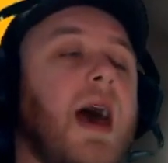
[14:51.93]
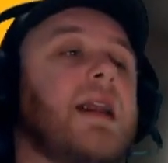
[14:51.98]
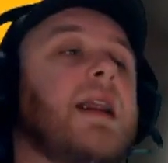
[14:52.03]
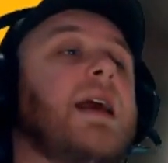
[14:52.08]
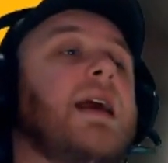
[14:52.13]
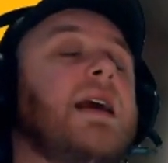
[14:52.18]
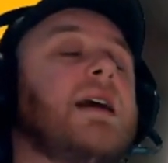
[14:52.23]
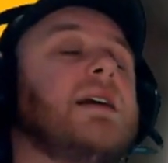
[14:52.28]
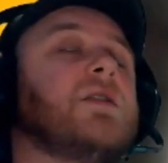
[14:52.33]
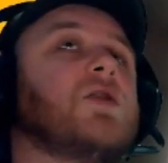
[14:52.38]
And
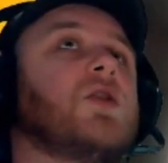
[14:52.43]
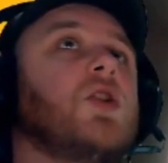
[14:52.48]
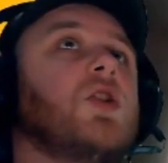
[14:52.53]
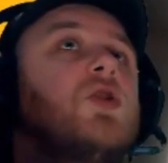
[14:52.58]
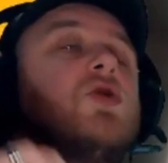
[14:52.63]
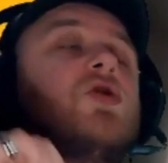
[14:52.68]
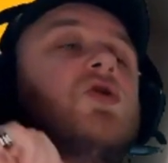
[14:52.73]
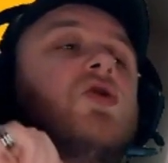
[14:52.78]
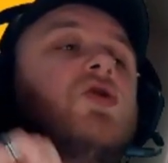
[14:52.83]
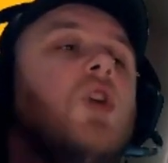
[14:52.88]
he is
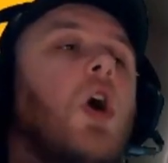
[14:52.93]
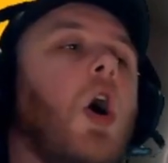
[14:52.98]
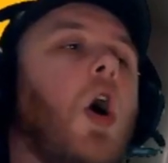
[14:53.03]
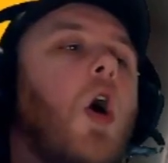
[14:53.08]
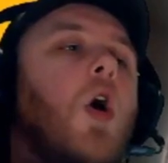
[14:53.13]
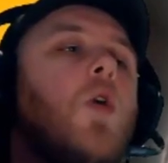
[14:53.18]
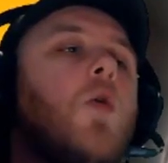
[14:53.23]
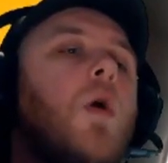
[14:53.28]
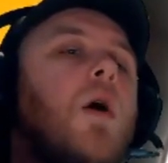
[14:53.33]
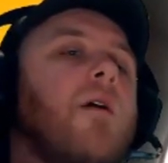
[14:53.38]

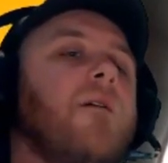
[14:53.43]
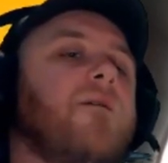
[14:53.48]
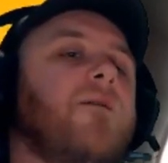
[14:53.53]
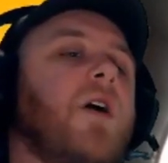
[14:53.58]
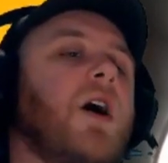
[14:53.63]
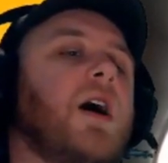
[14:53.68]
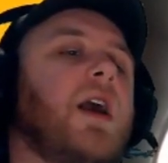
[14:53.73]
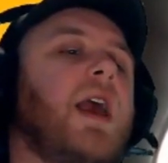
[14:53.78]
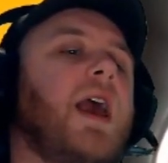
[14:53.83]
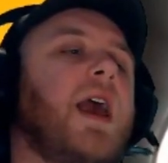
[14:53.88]
so
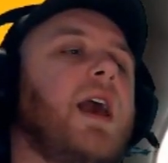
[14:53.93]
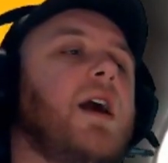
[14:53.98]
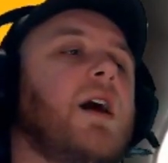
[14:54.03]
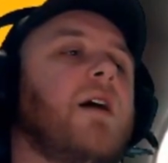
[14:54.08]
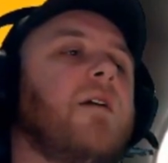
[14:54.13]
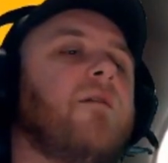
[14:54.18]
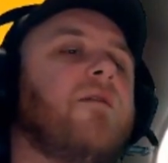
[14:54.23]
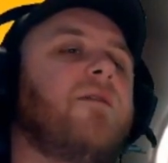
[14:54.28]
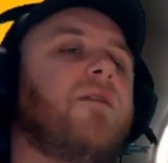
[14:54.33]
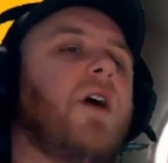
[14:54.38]
fucking
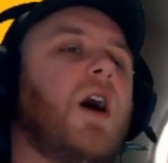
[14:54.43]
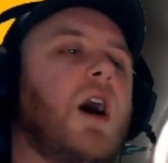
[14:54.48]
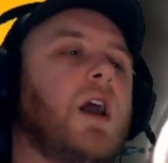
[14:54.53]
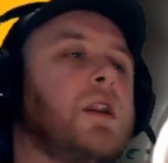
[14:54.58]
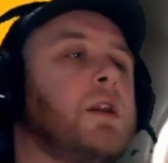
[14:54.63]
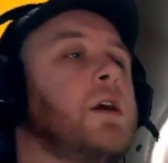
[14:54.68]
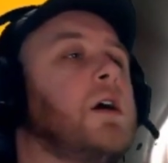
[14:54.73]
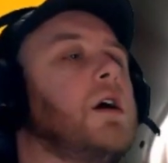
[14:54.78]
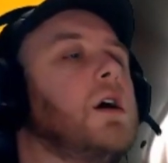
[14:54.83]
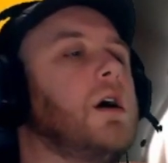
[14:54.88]

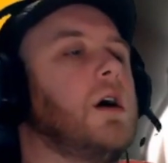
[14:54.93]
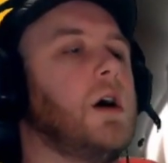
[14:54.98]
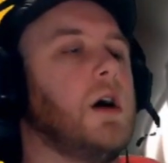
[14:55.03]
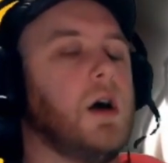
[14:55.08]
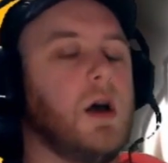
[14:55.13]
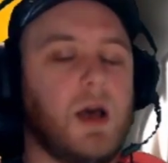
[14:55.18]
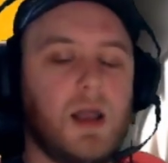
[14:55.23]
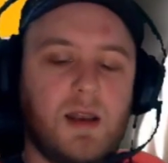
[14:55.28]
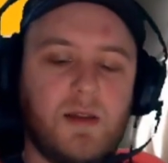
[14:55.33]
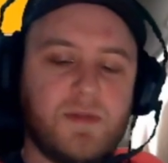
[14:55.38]
fun.
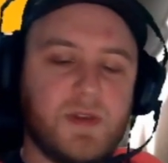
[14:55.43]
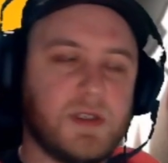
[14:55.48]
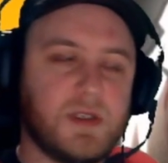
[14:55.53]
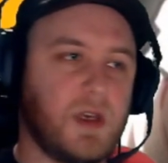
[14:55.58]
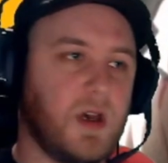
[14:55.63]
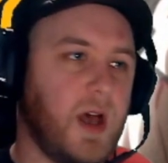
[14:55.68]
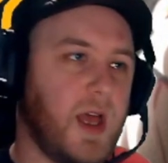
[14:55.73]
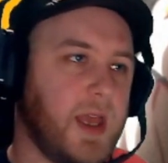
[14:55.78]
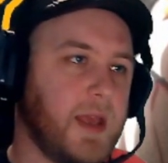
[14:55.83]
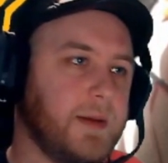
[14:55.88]
Oh, I love this
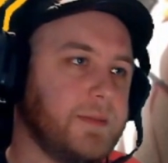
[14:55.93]
guy.